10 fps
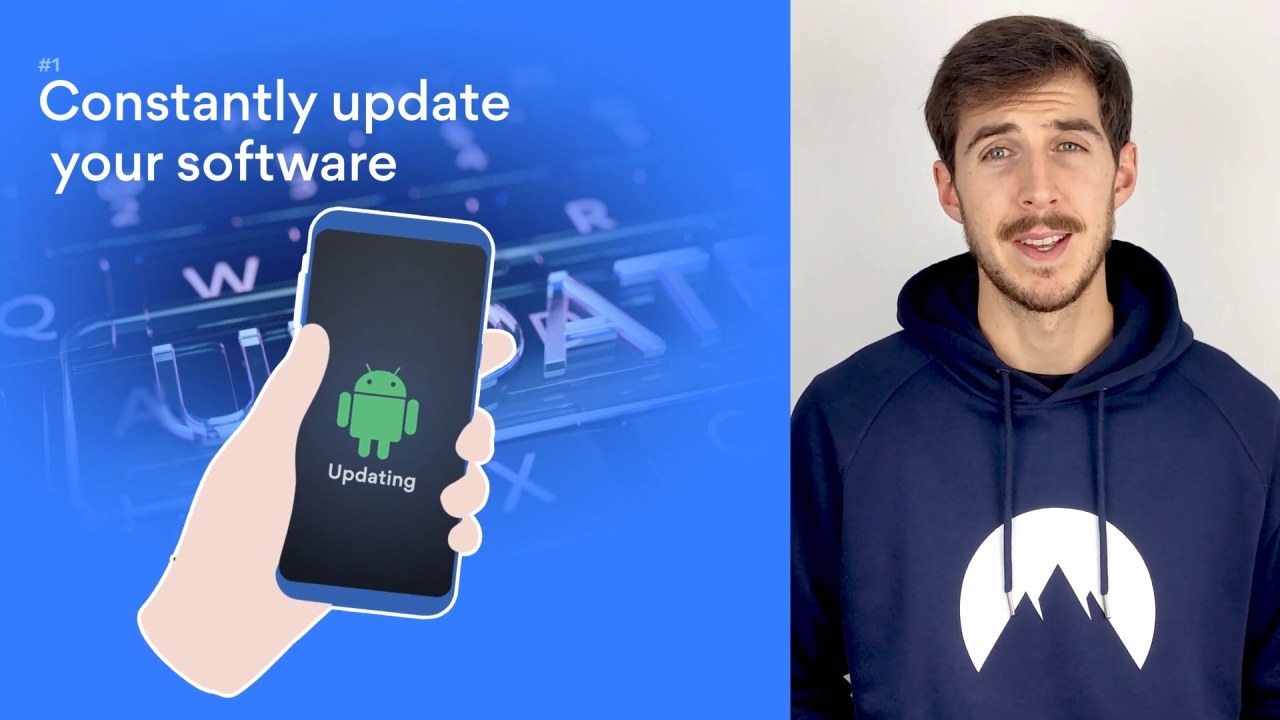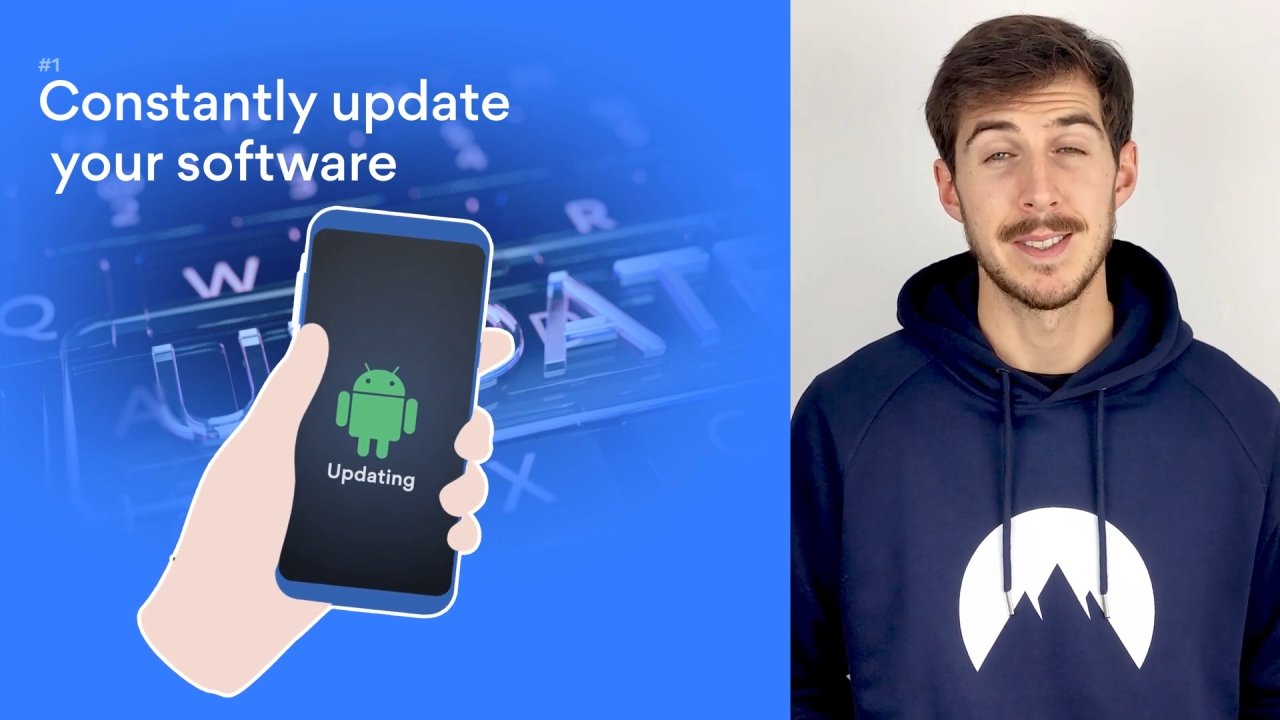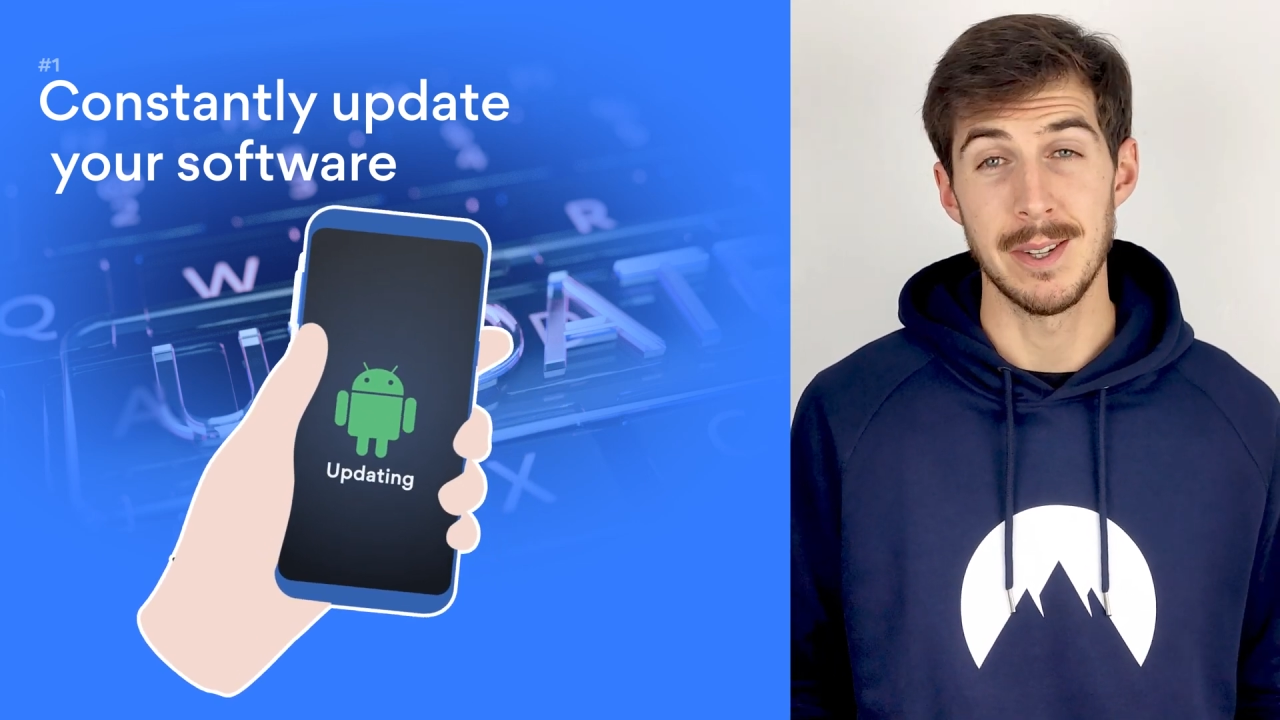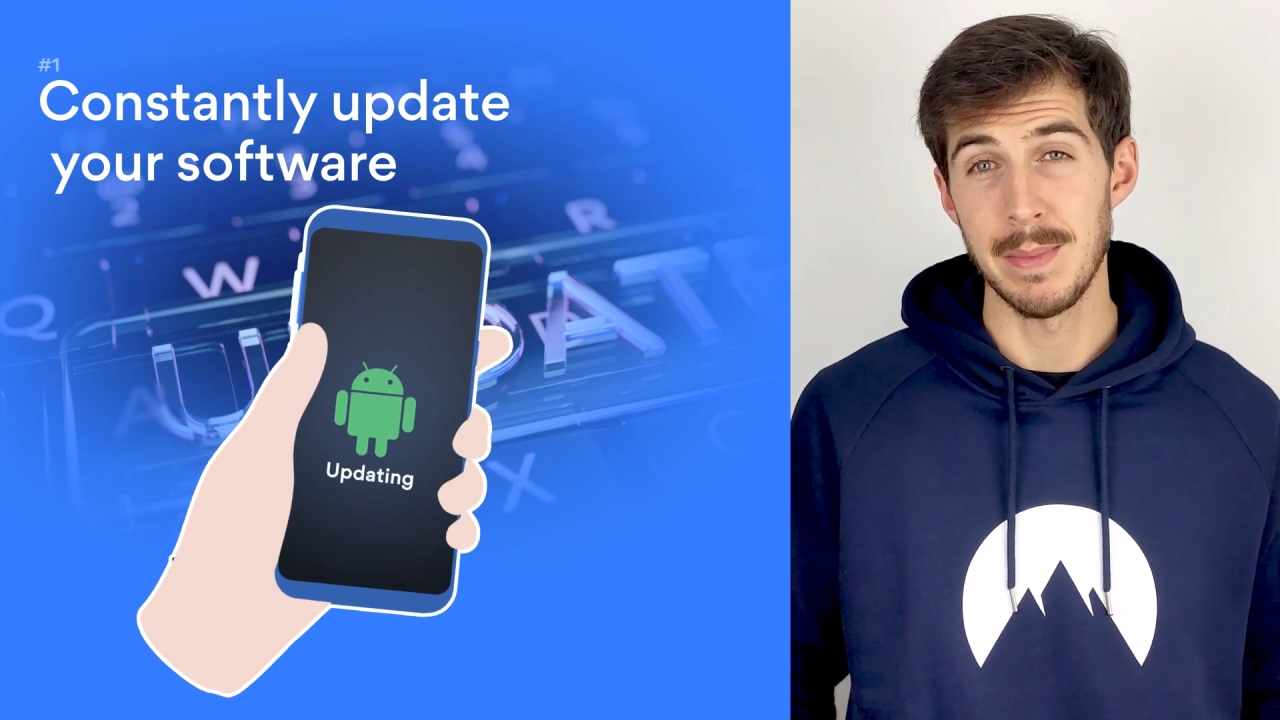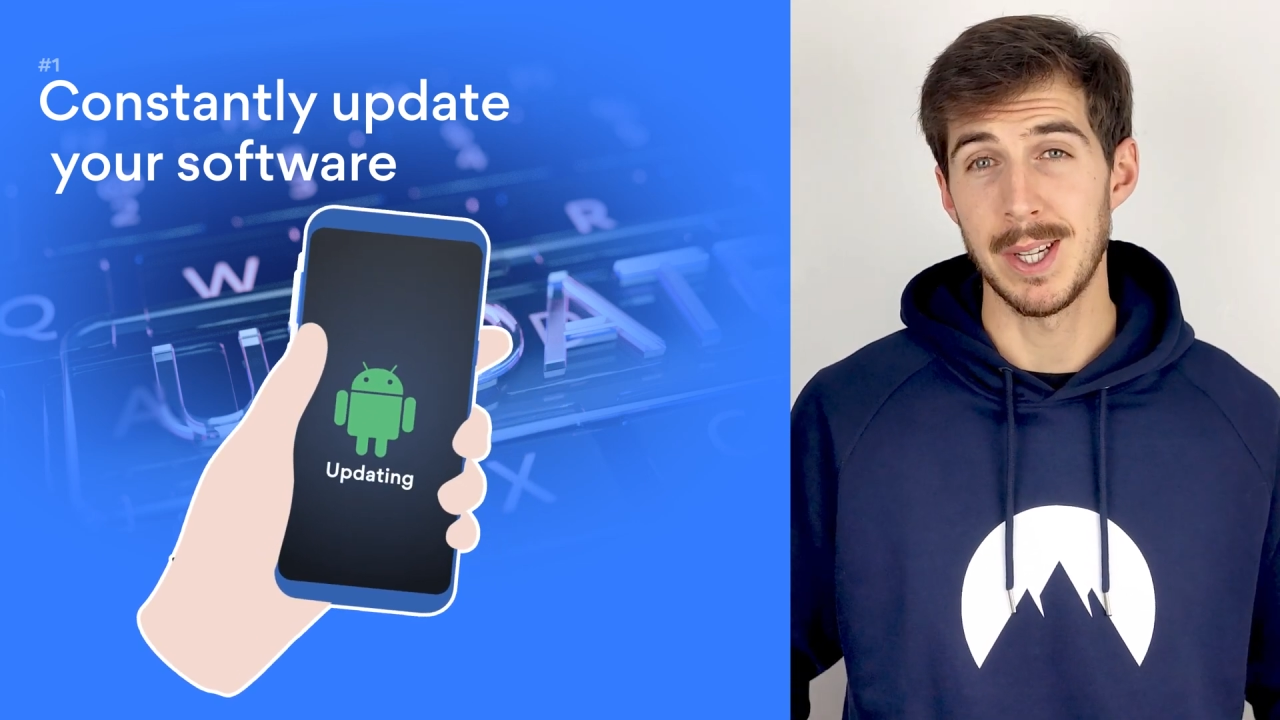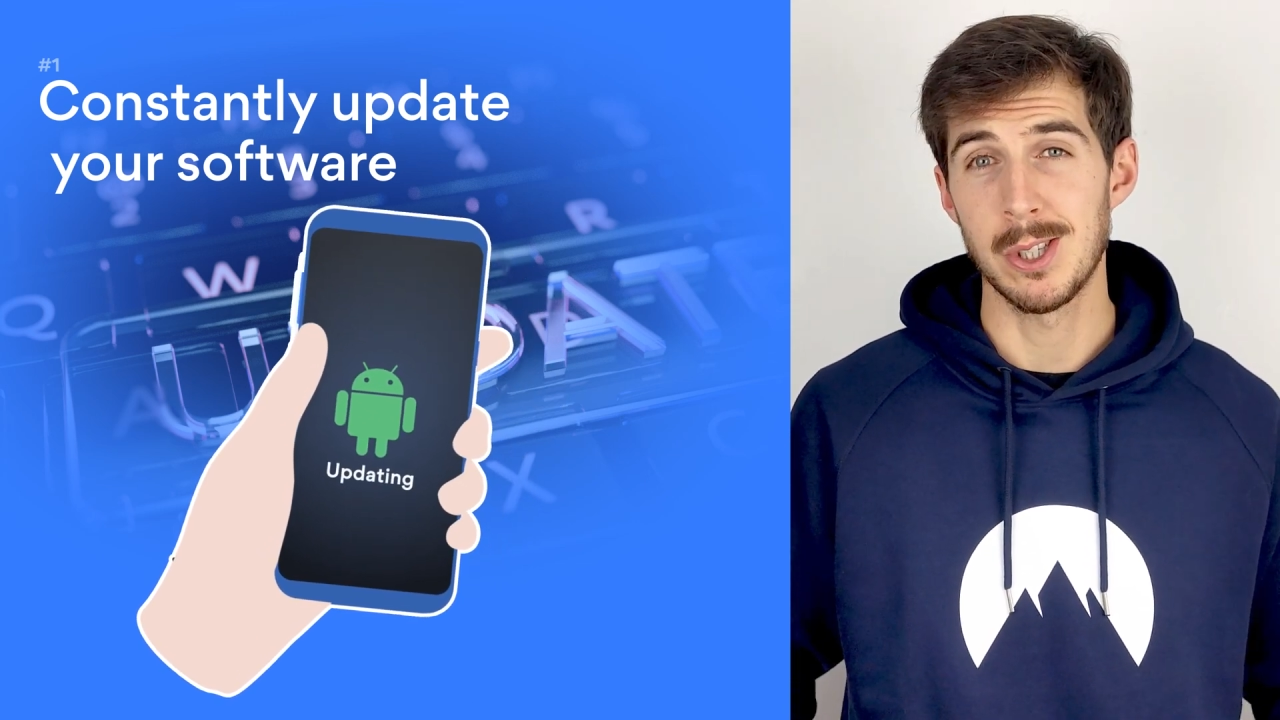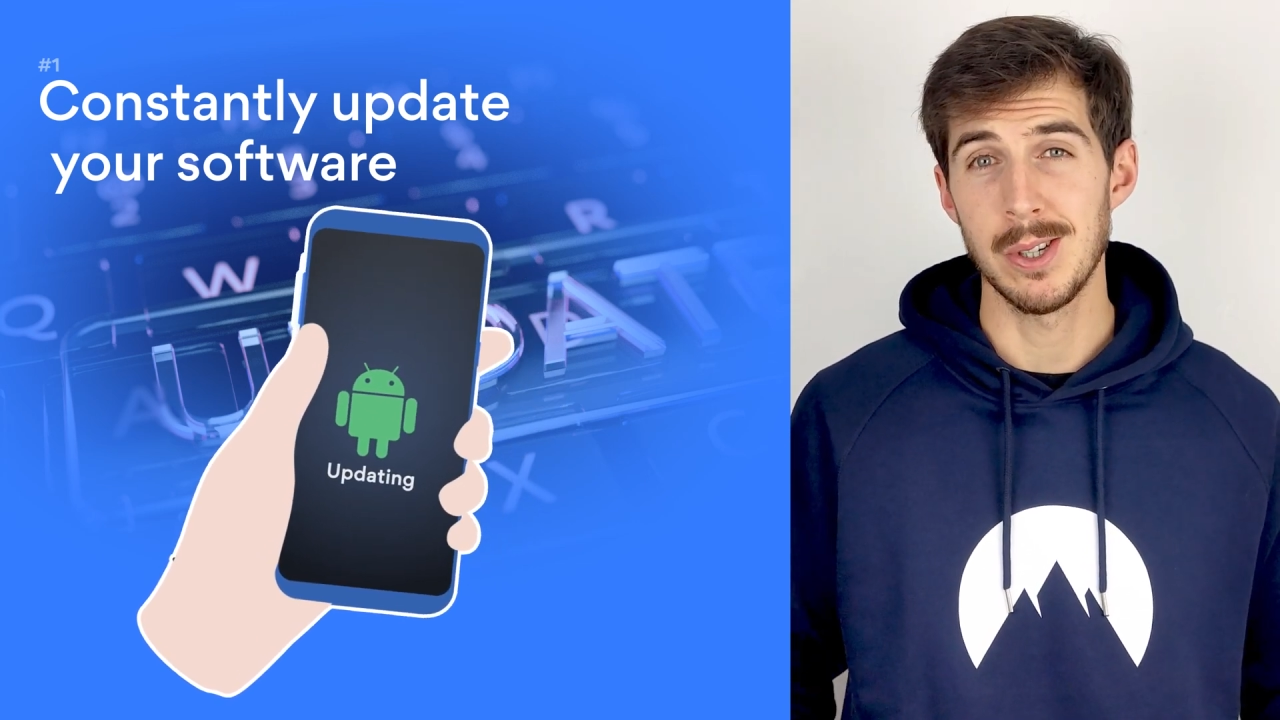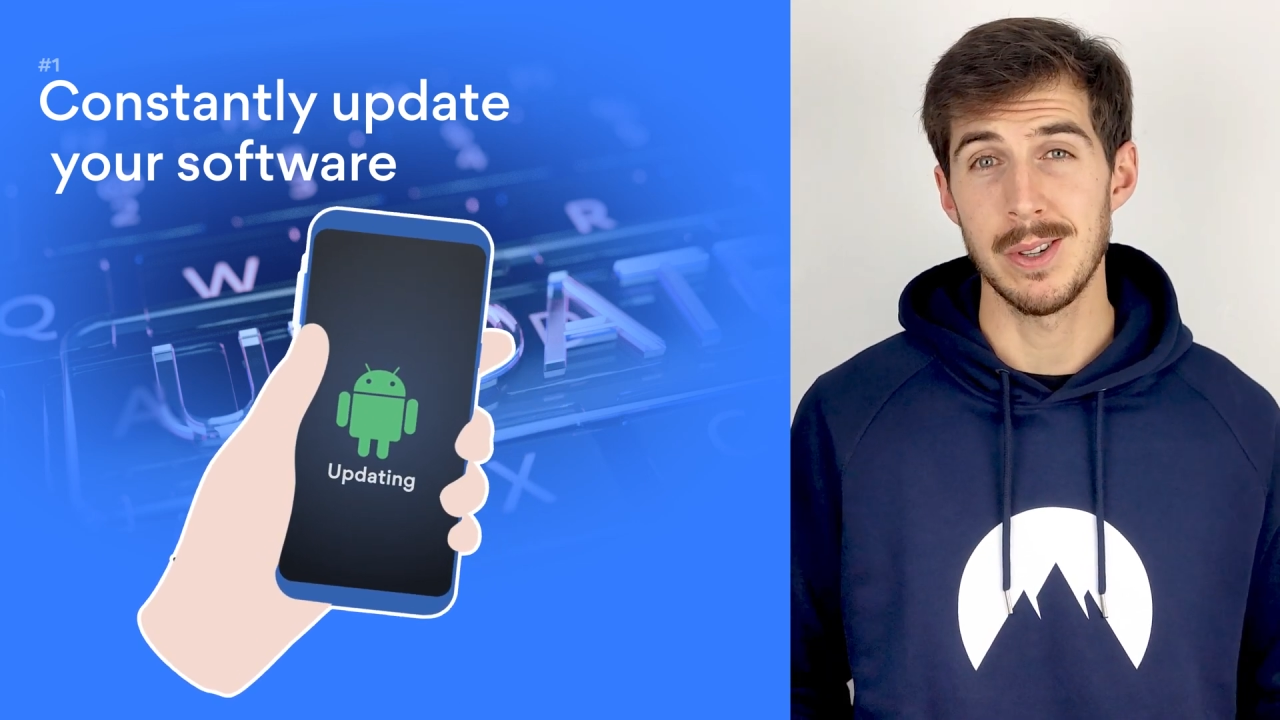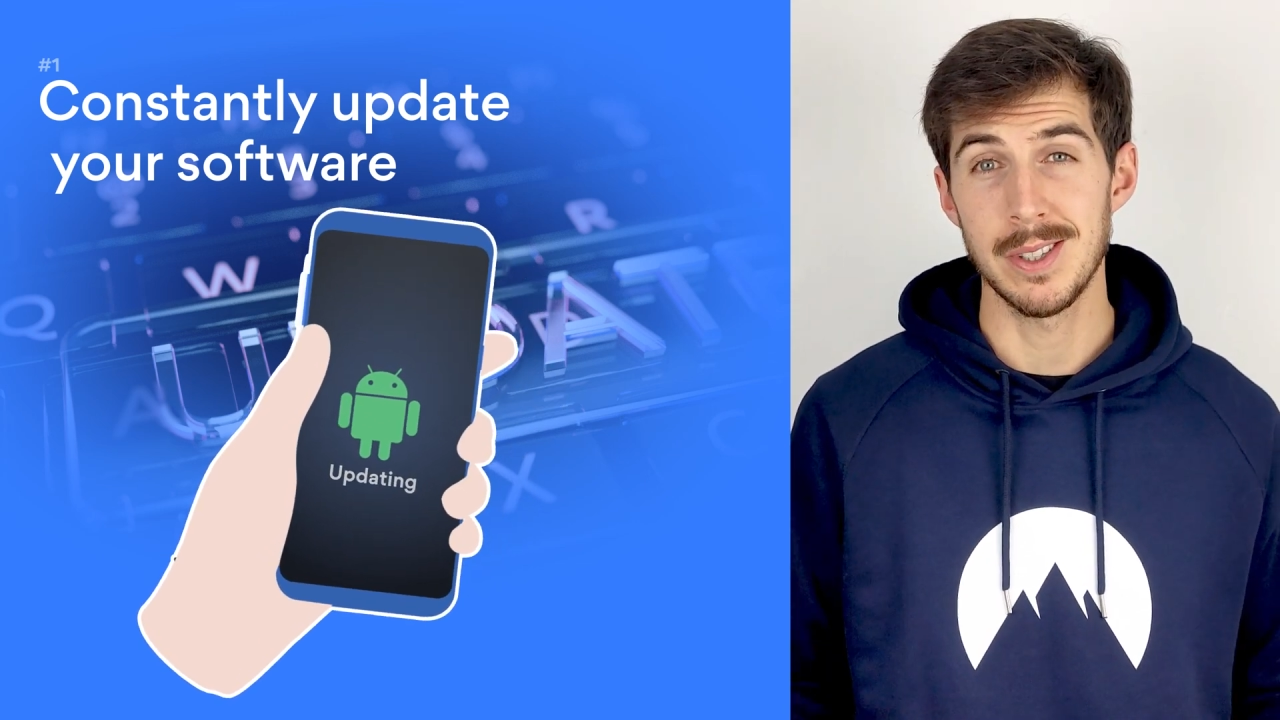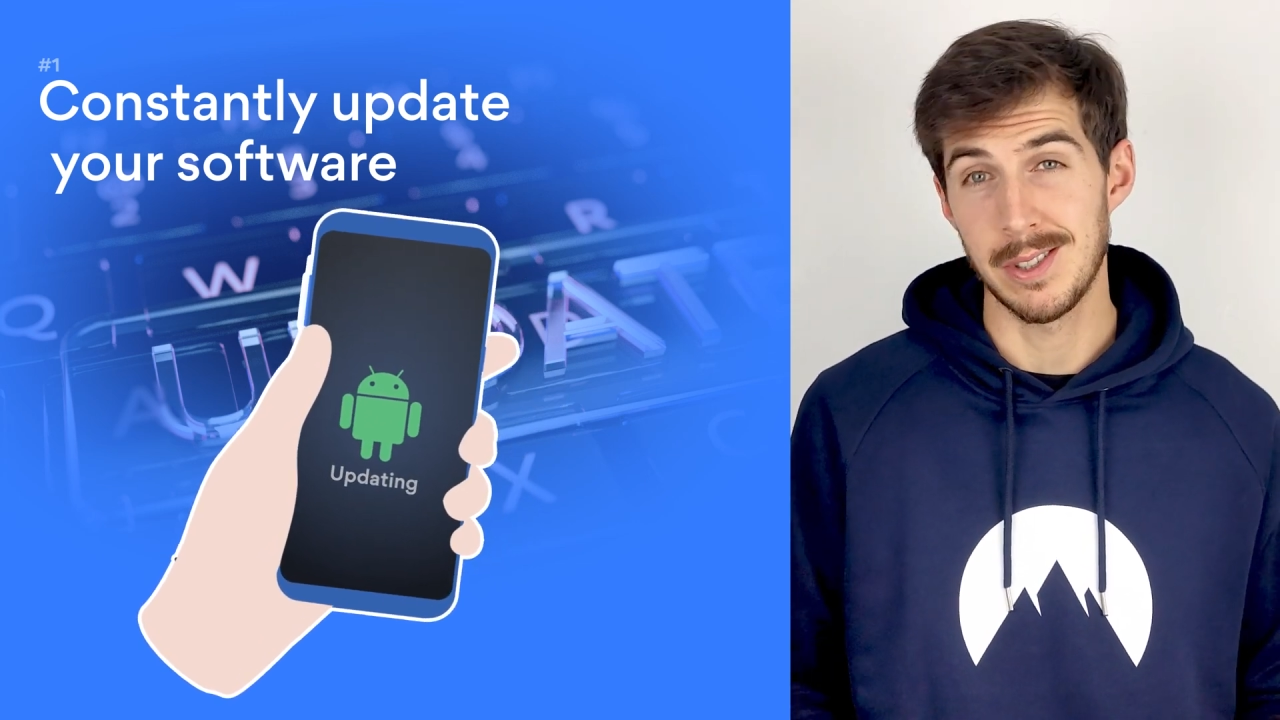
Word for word: so make sure to